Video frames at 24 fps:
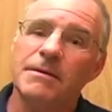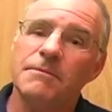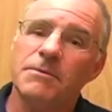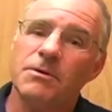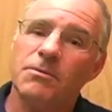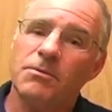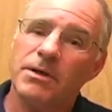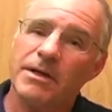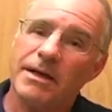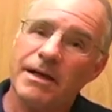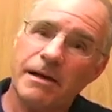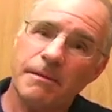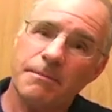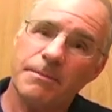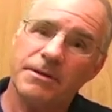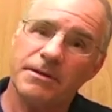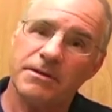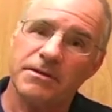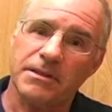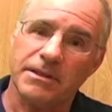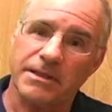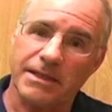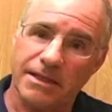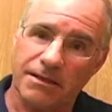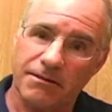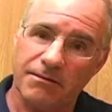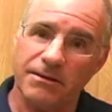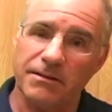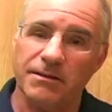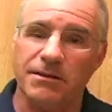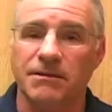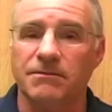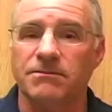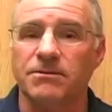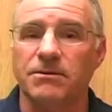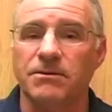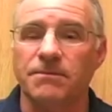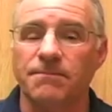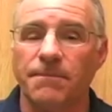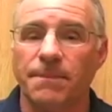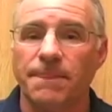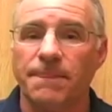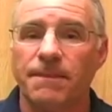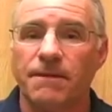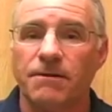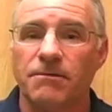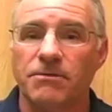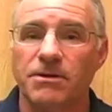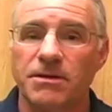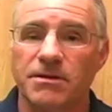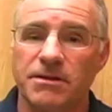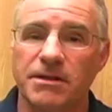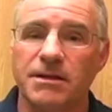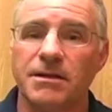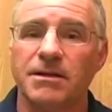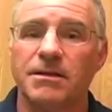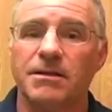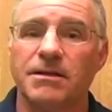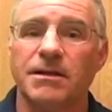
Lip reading: But what happened at the county level? We think